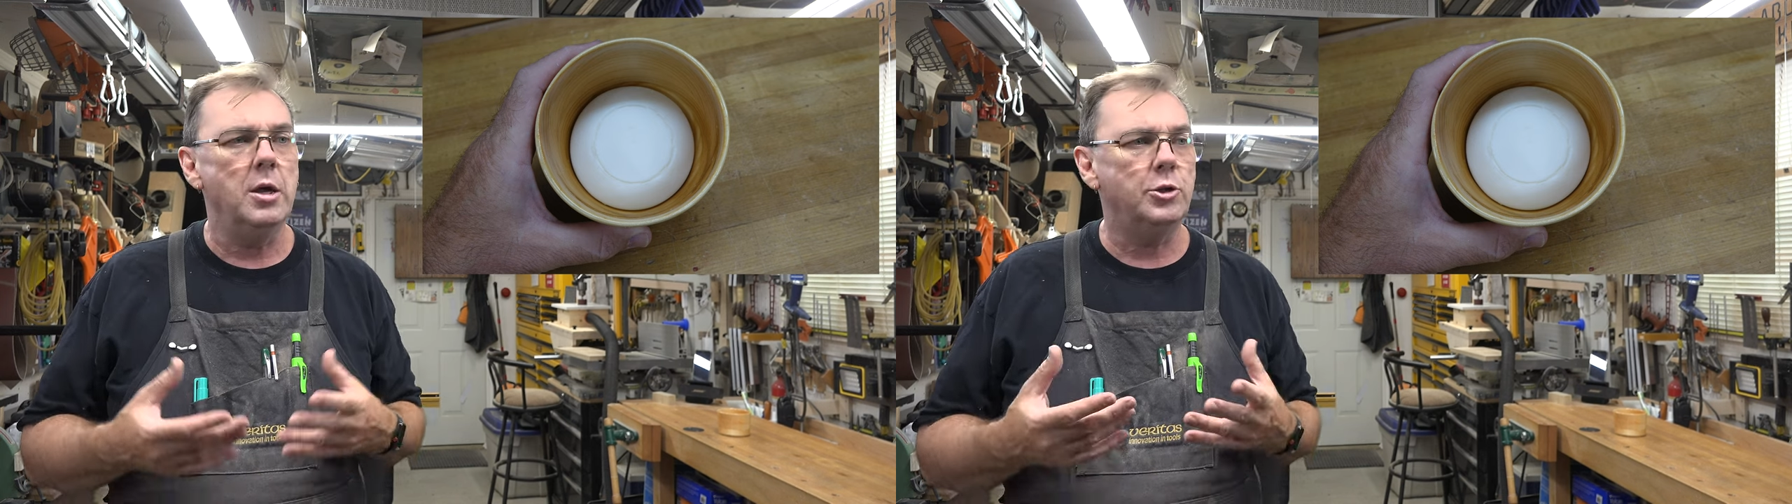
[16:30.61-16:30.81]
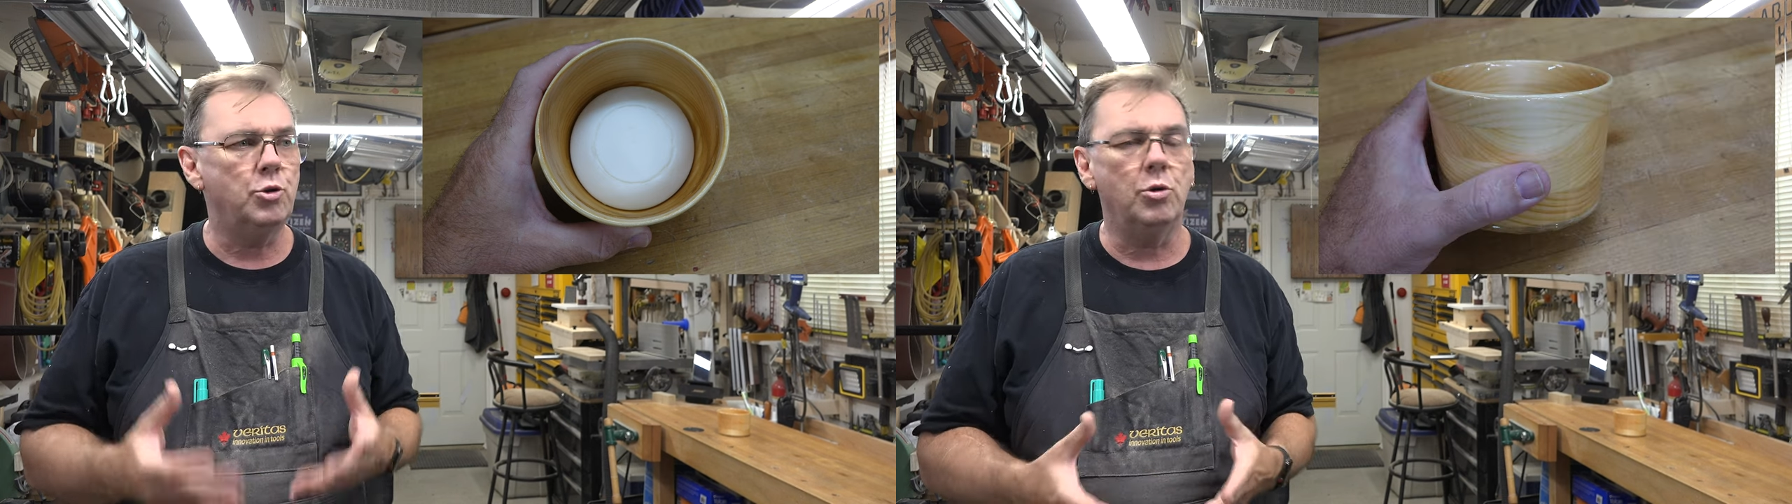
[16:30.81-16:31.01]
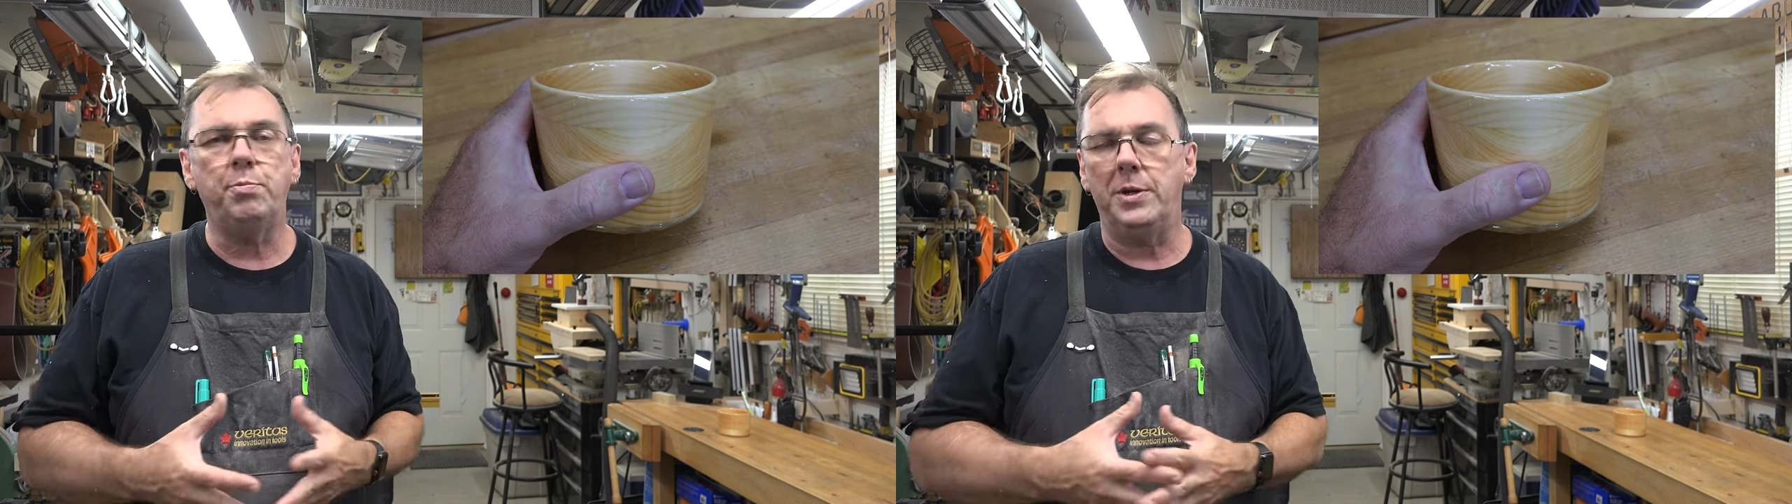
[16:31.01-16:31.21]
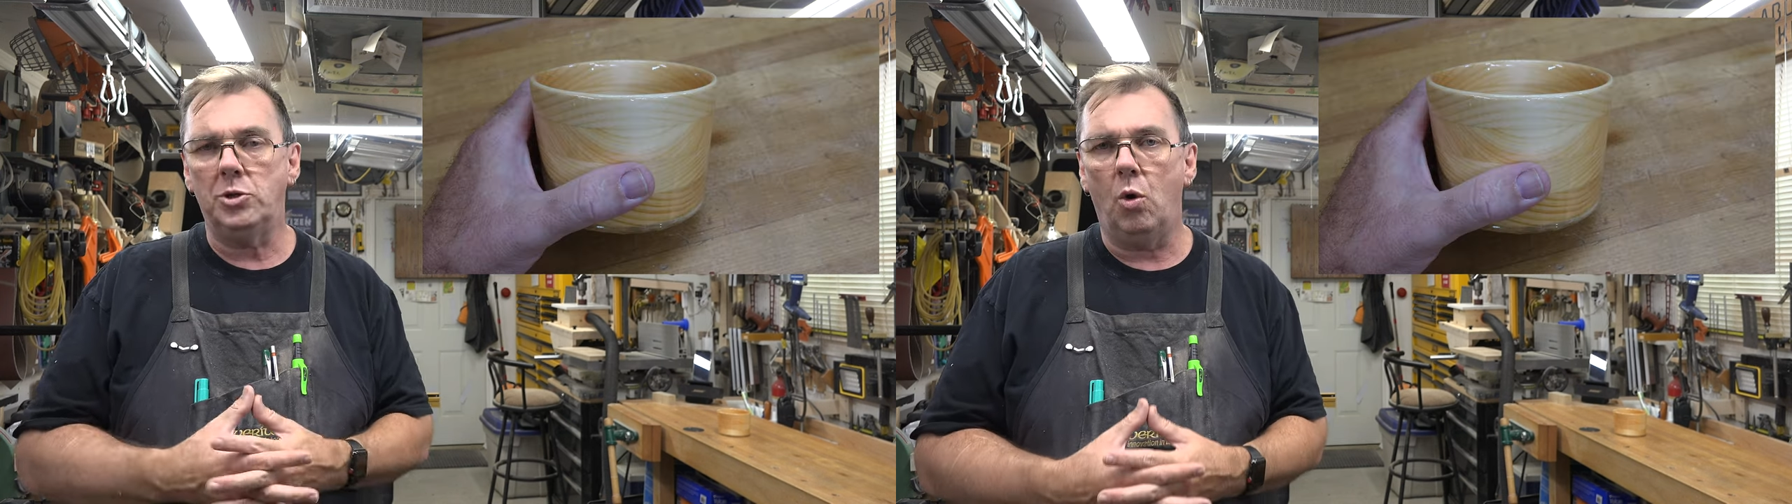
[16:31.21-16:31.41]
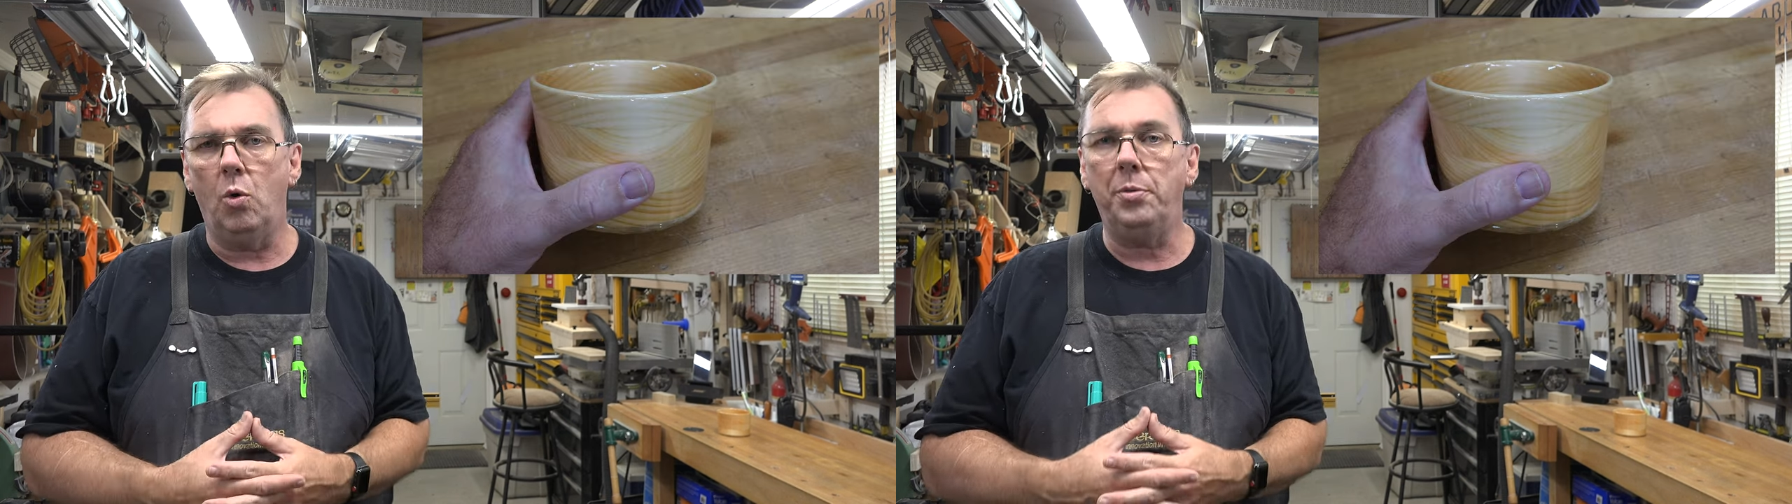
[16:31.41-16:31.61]
Truth be
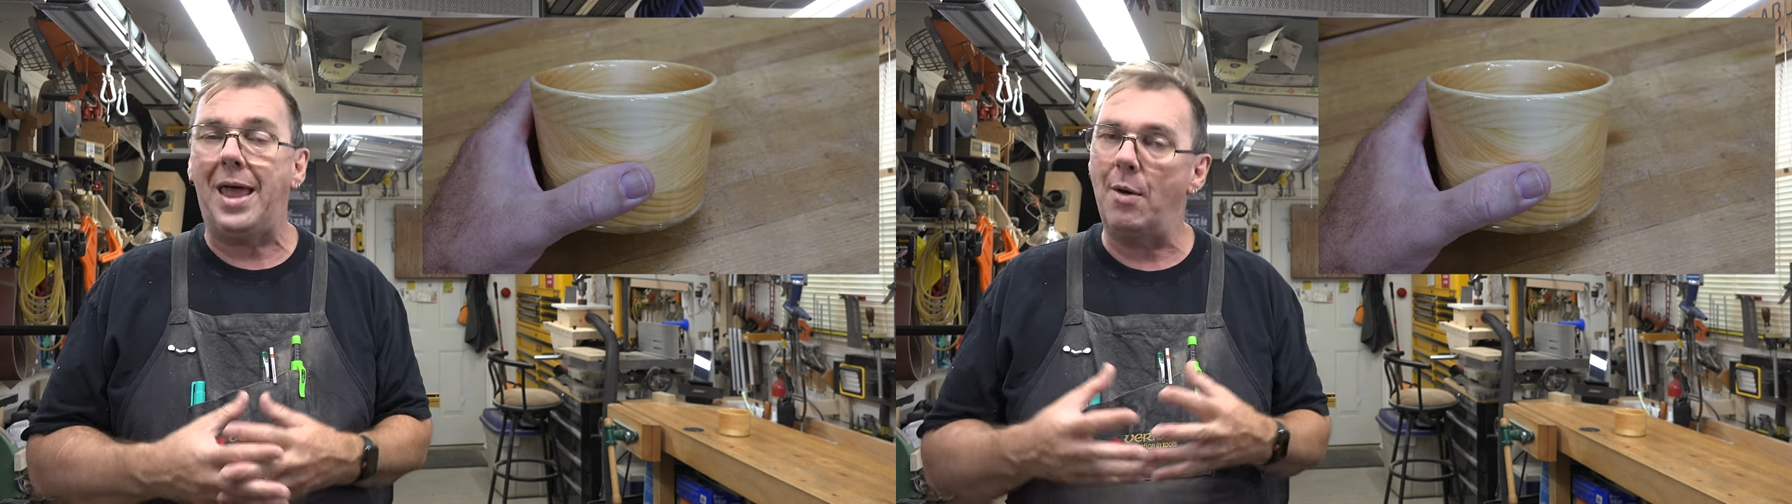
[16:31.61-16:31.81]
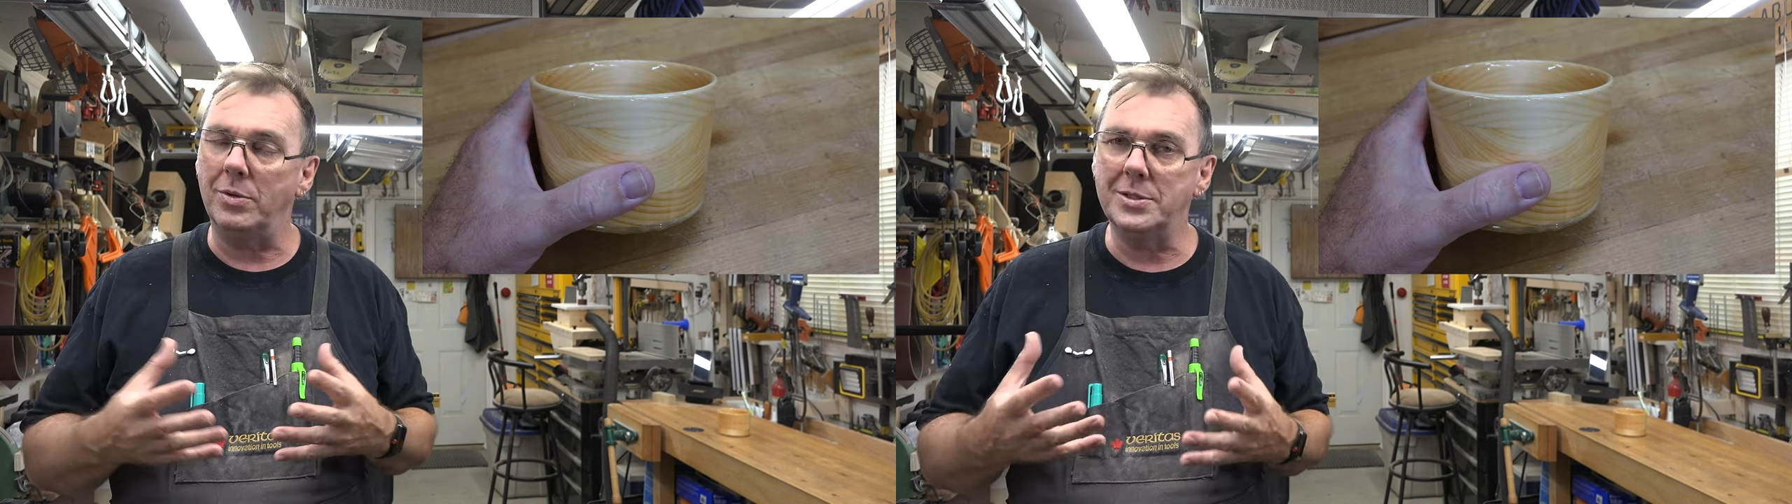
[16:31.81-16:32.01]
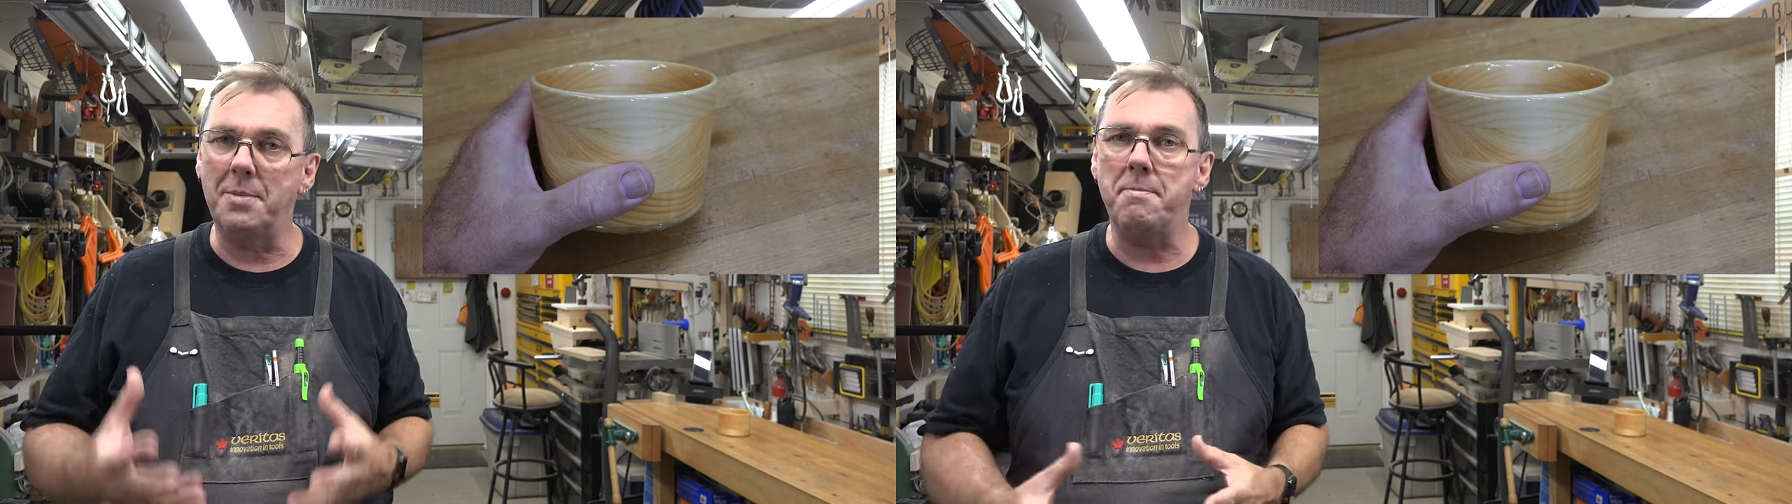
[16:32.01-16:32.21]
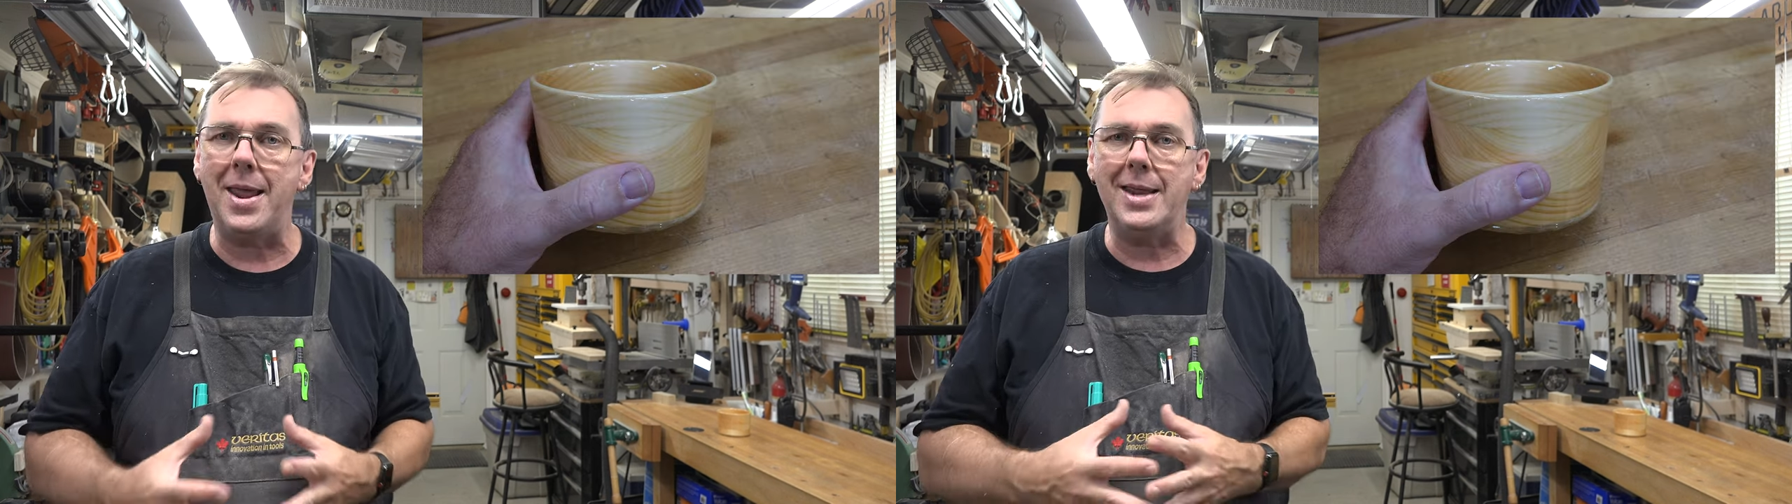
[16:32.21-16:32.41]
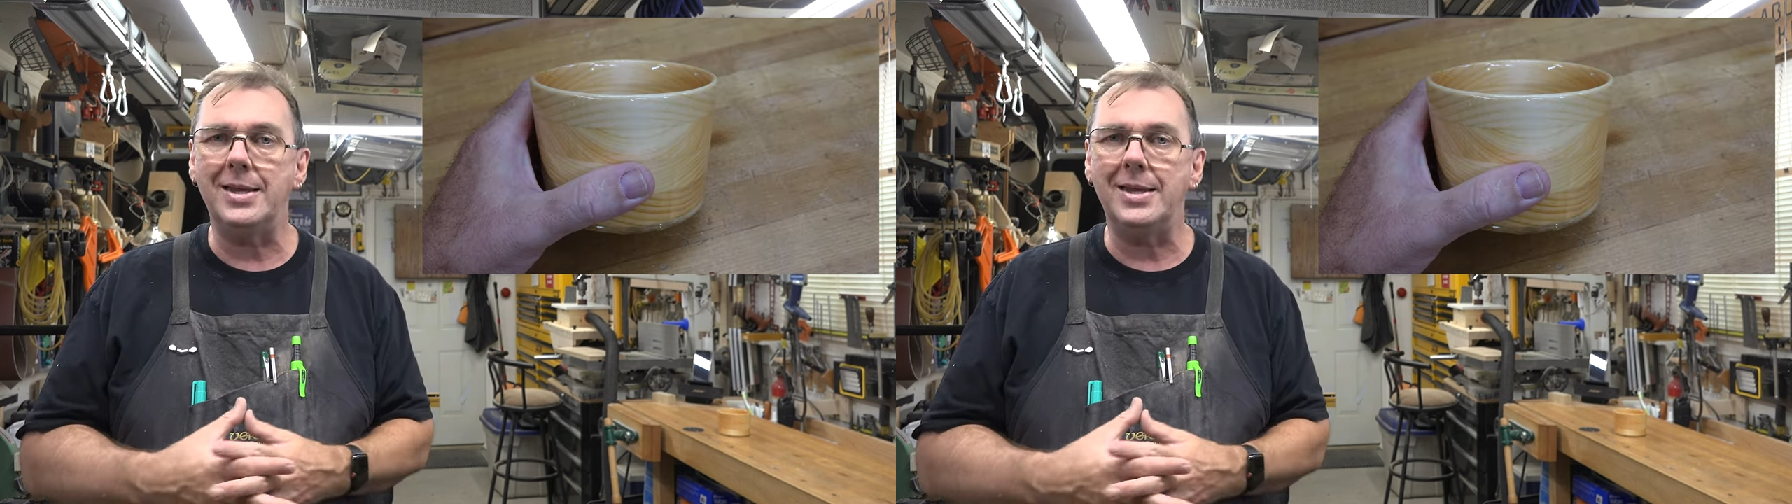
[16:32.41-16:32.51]
told, that was the main